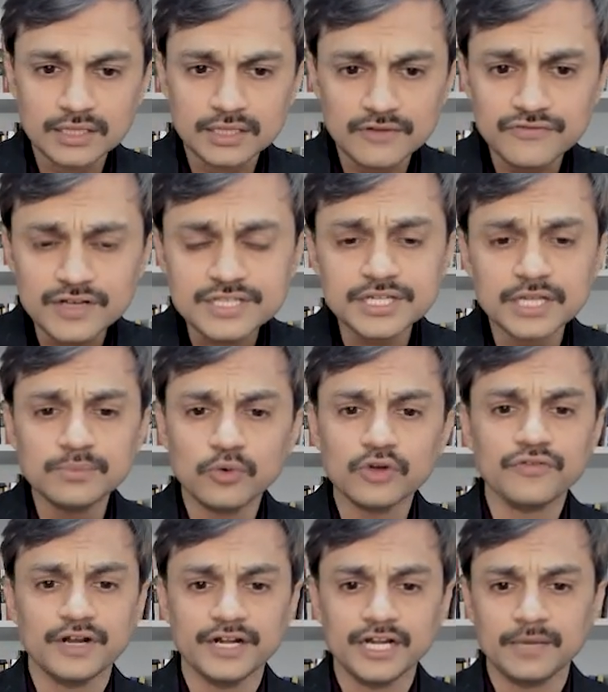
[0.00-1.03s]
the first and
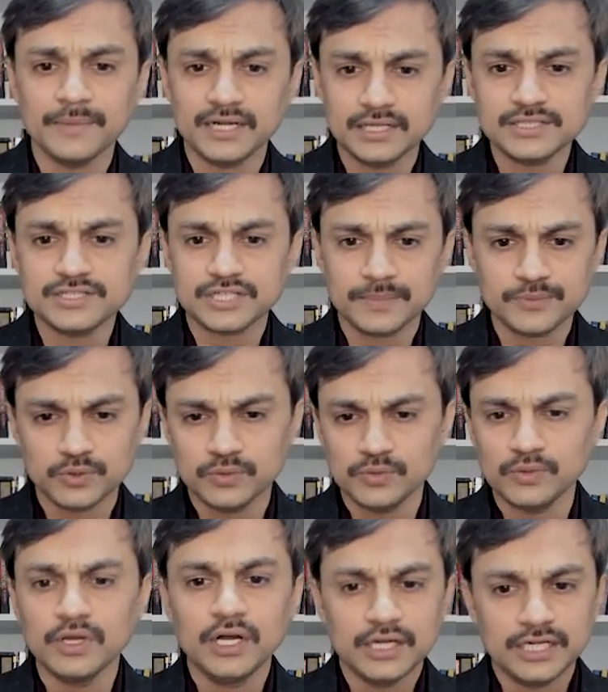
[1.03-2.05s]
more fundamental step
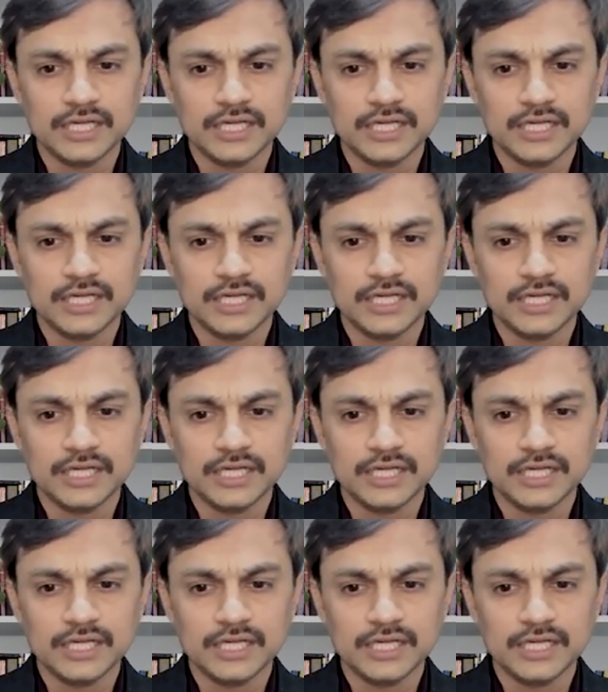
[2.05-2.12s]
to